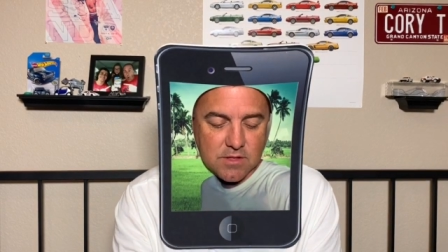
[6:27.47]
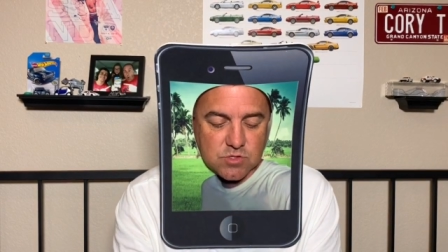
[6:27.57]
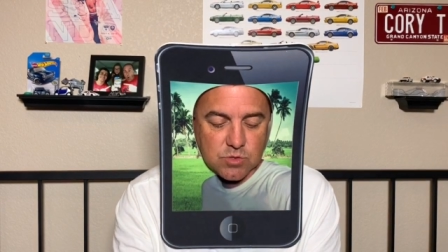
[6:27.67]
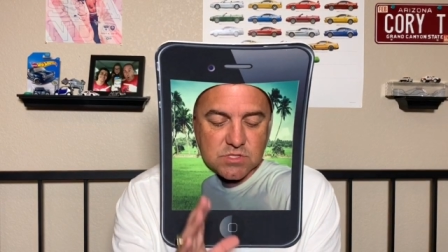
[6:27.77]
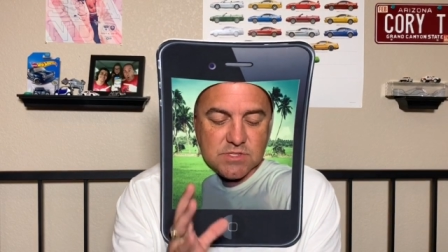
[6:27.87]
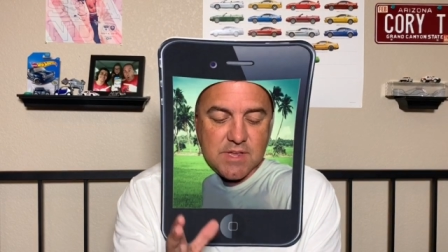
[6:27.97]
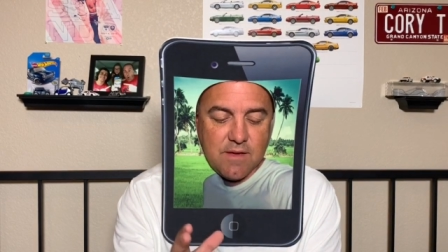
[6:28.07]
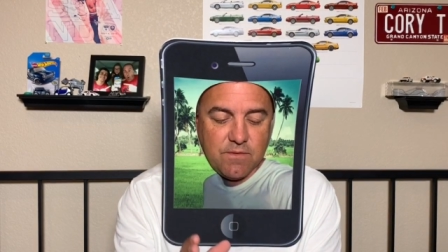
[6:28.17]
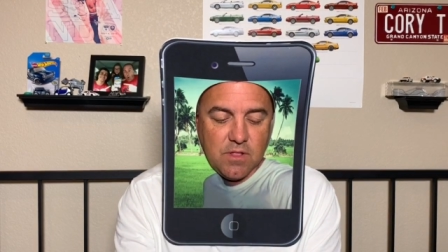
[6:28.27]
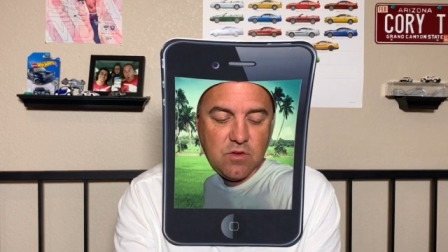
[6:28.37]
So it's
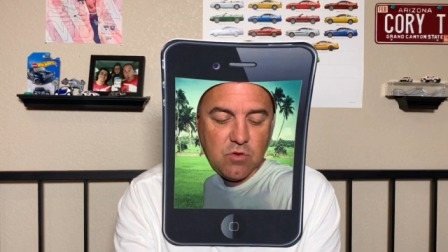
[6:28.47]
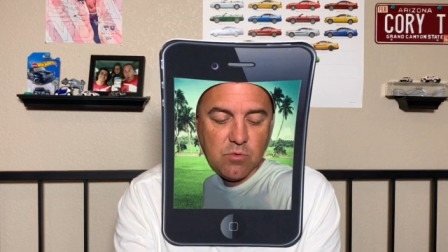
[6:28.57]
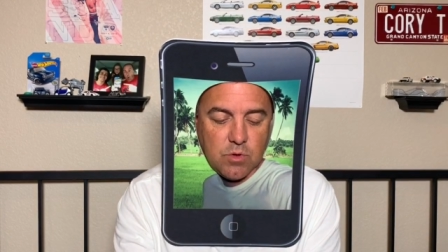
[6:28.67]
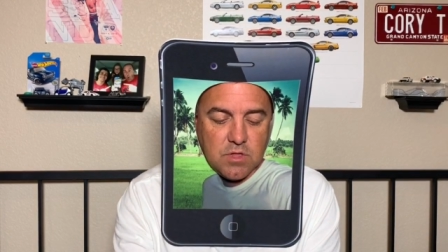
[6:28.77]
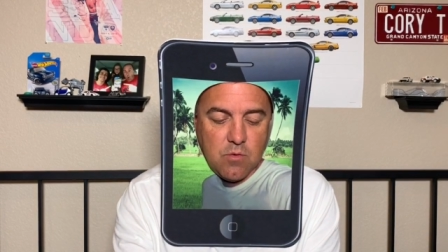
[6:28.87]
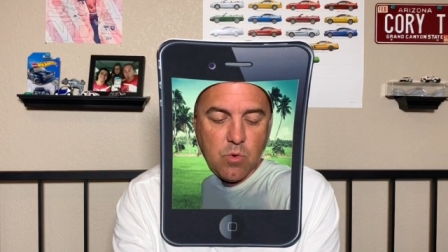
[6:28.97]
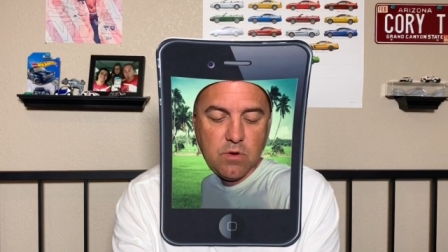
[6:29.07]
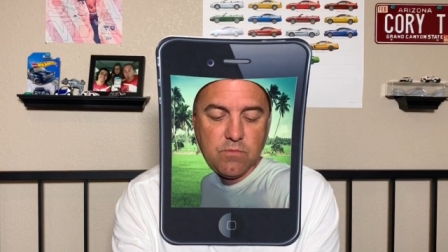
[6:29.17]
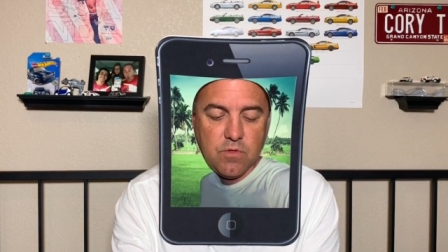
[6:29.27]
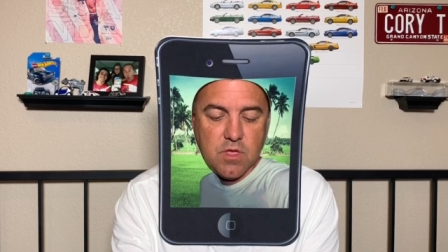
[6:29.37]
definitely doing what they
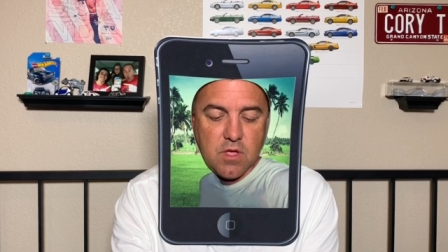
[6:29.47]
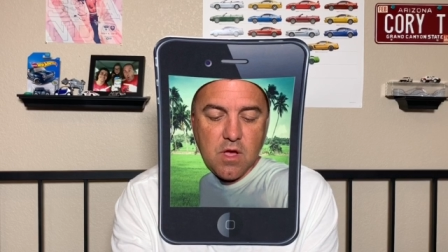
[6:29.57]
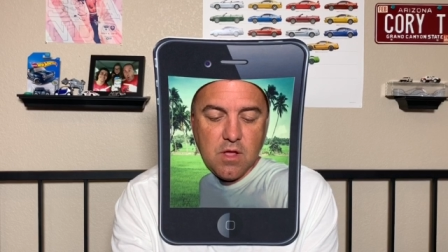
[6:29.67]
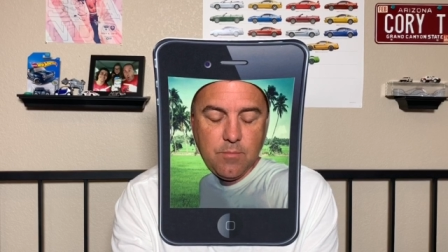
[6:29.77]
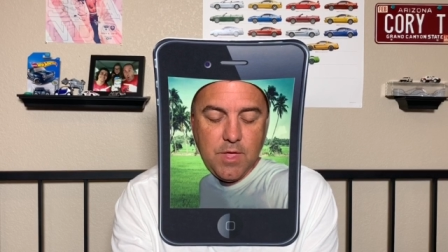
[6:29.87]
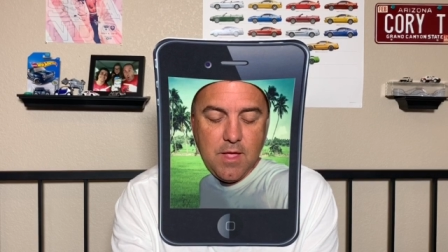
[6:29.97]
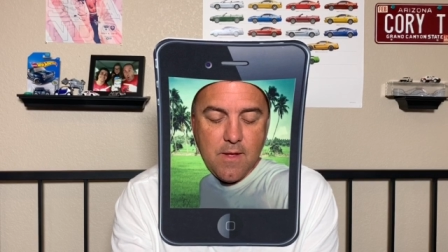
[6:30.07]
wanted for the economy